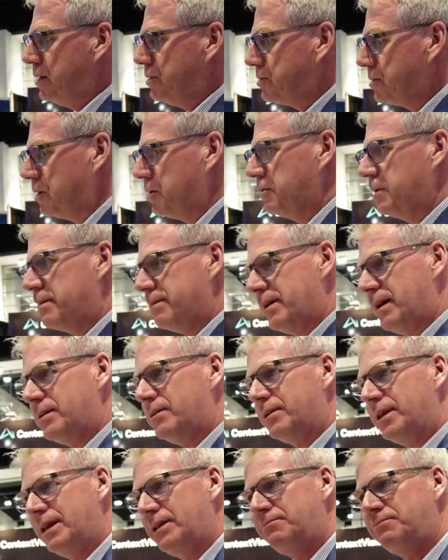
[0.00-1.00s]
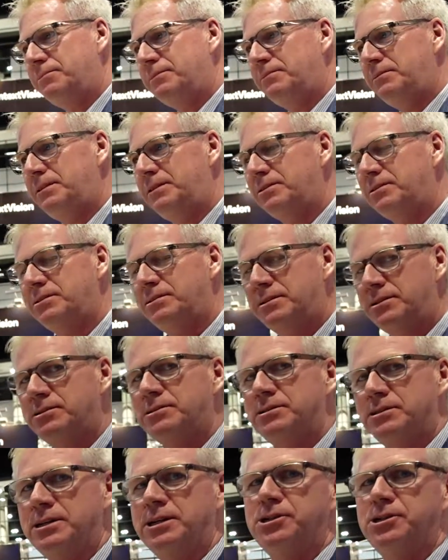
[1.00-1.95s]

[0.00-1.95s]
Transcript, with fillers: So we thought, okay, this is, this is an